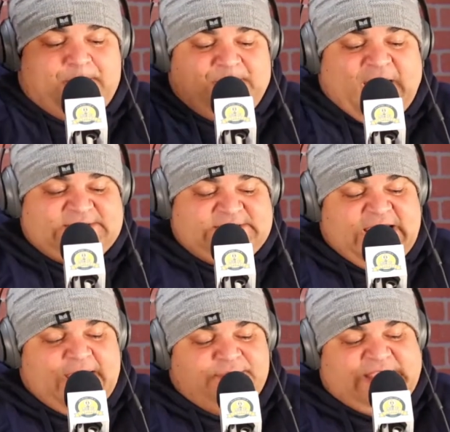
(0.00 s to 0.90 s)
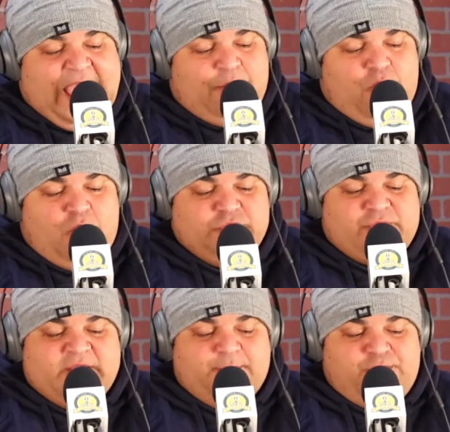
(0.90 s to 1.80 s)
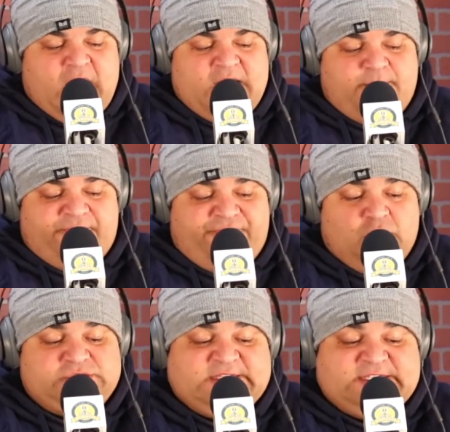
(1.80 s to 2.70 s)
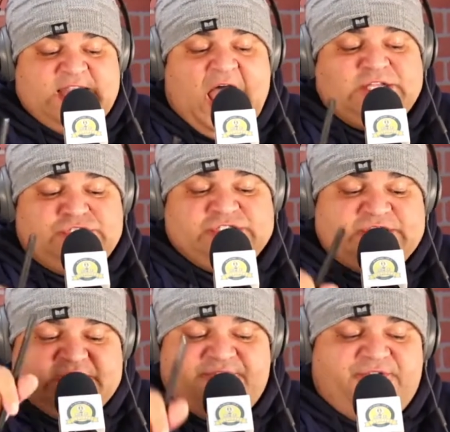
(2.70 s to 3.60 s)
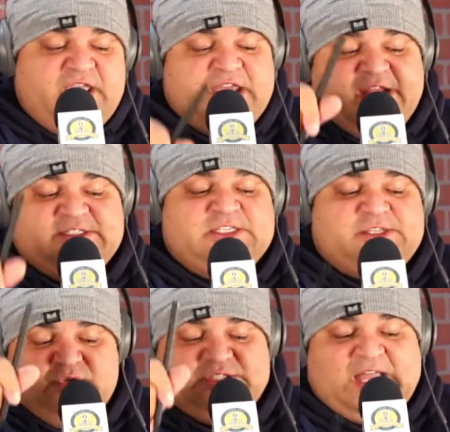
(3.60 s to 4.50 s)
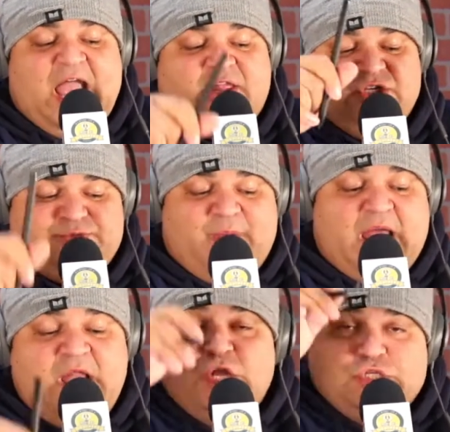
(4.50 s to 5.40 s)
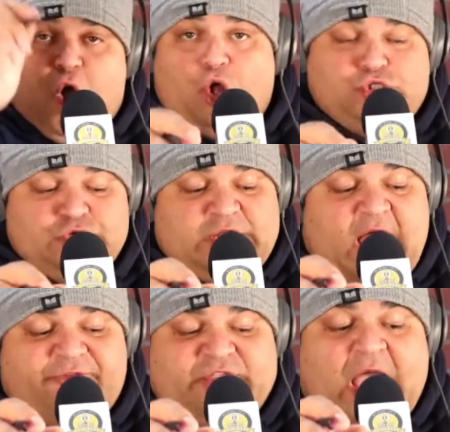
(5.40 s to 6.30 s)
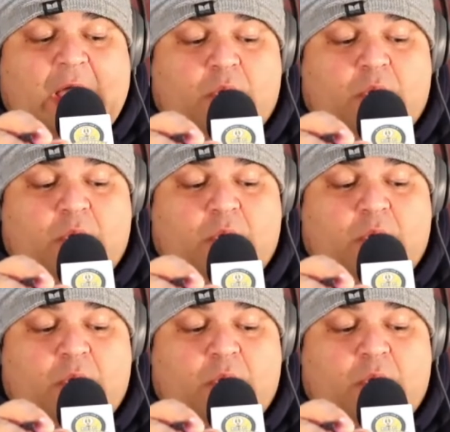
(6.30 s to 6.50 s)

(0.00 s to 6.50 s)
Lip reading: The best damn towel holder on the planet. But, folks, it's not just a convenient, accessible, stylish spot to hold your golf towel.